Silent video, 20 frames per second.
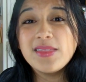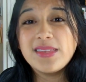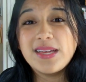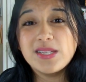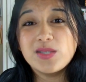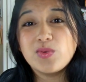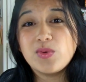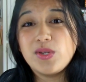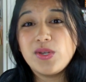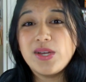
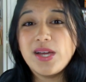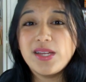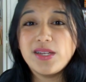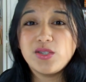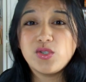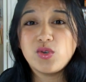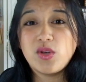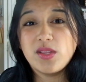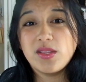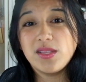That's where you got
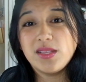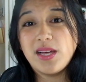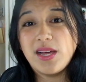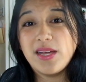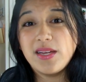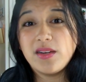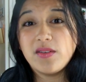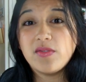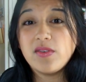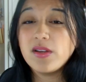to draw the
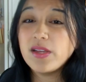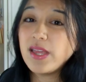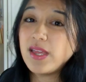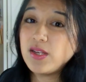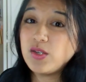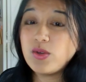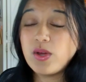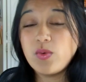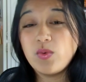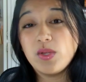line of,
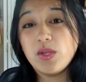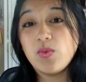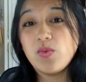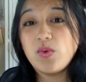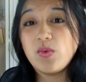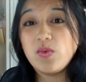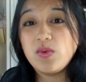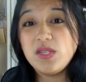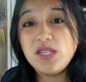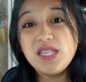okay, do I really
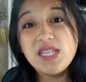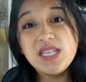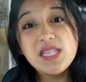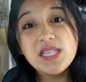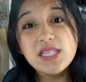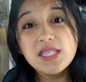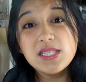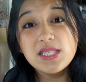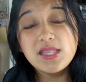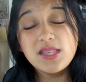
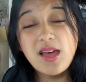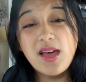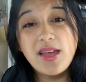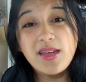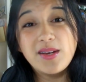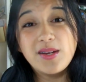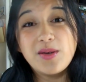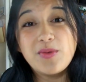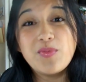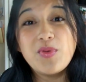need this
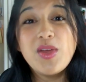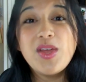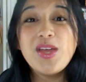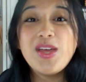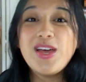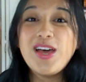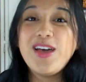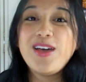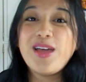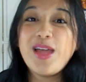item?
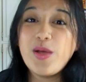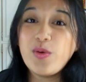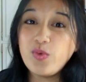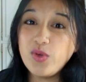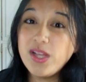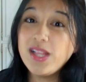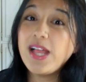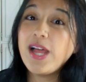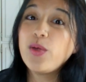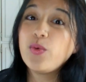
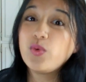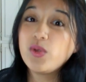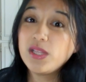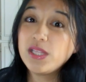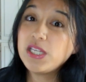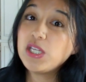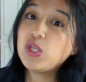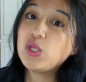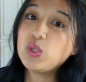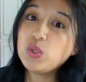Will I
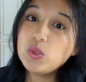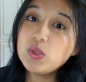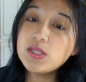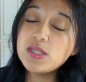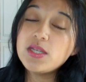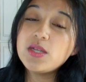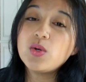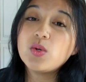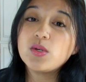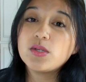really
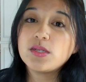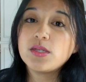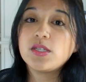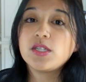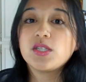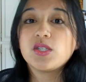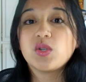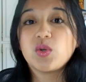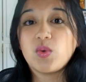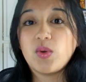use it, or is it
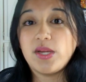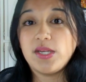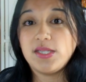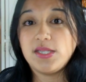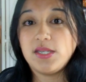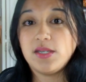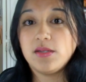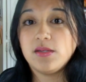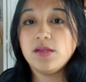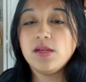just a great
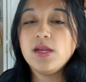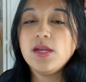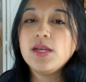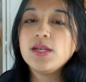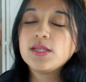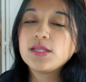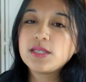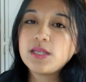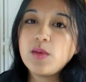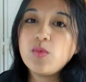deal?
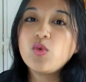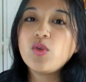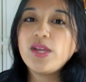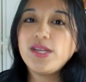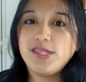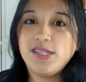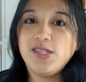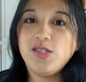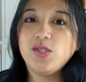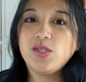Some
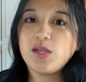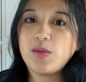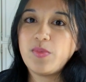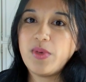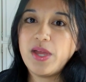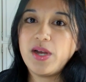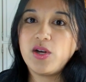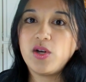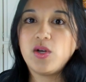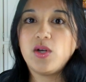great deals are
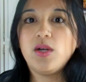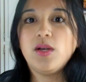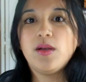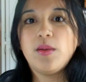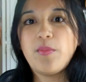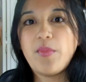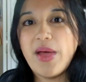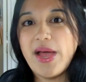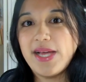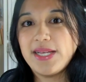better.
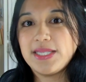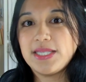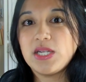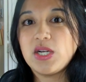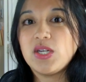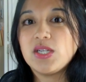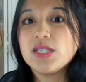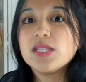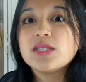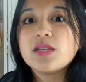Pass
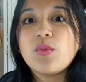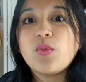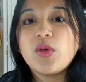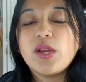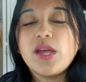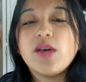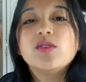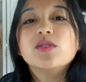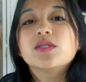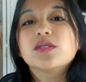it on to
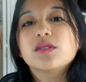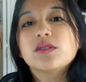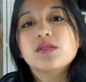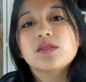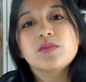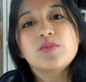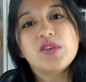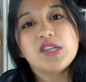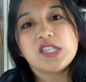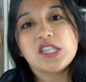someone else,
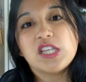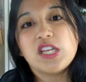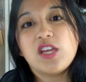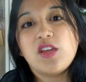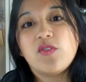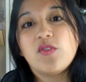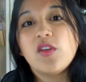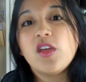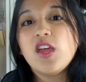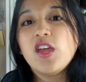especially
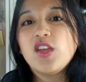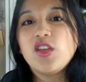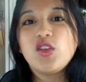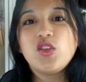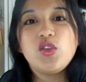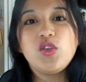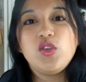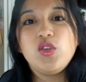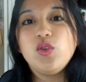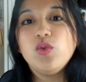if
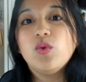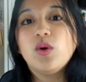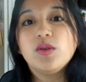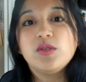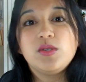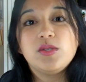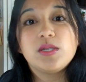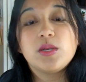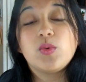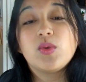you
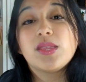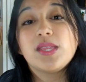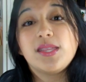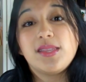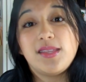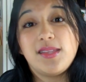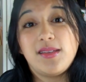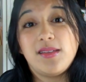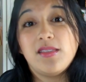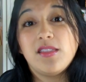won't use it
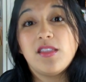within